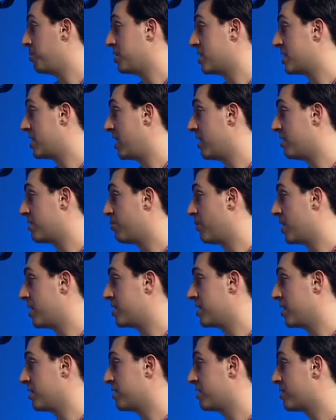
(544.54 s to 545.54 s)
as ten to twenty
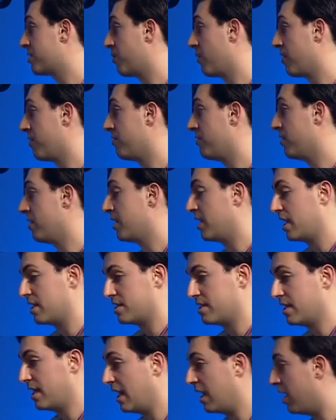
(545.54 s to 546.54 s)
cents a square foot.
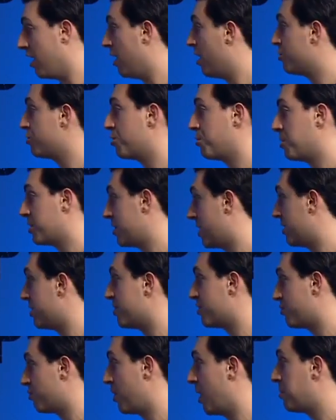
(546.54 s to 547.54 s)
That's one hundred percent
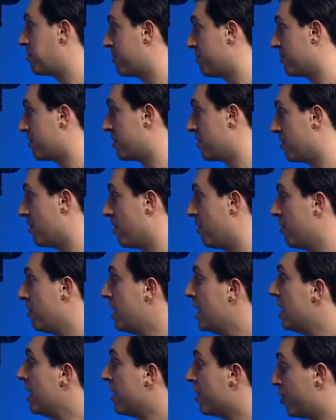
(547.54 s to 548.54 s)
disruptively low.
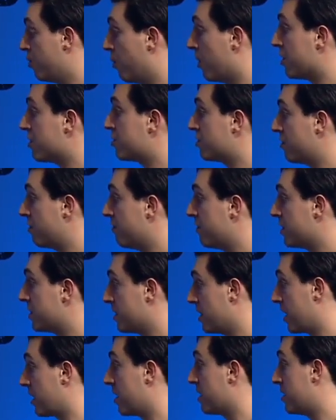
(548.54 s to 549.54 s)
You want a service
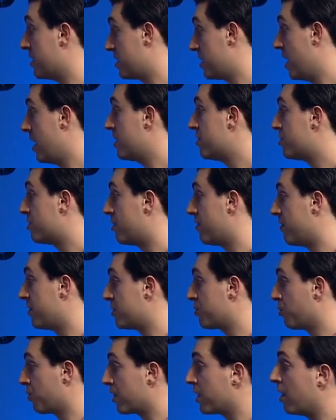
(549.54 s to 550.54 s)
like a design
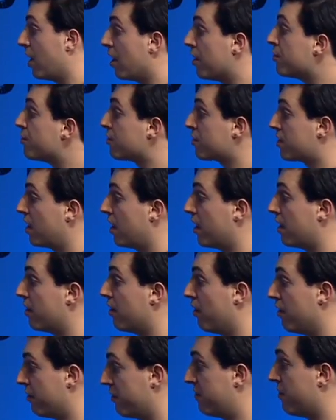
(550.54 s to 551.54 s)
service. We're going to undercut
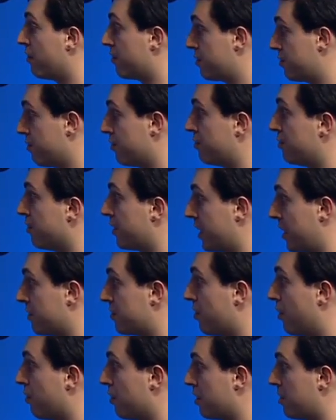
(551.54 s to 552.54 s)
all the folks who are doing it
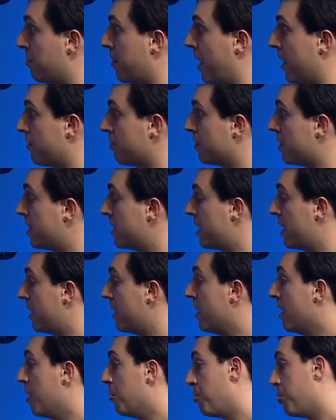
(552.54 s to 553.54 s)
totally manually today,
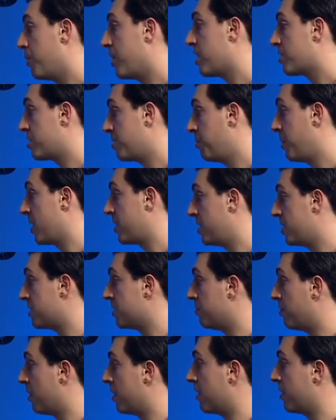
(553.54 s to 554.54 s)
but we actually make
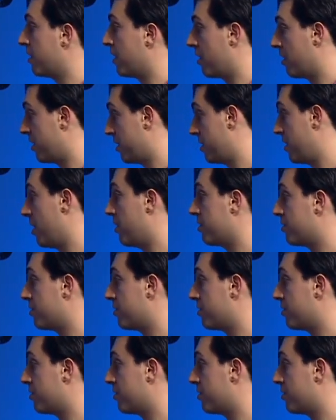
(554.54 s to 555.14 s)
decent money there at one dollar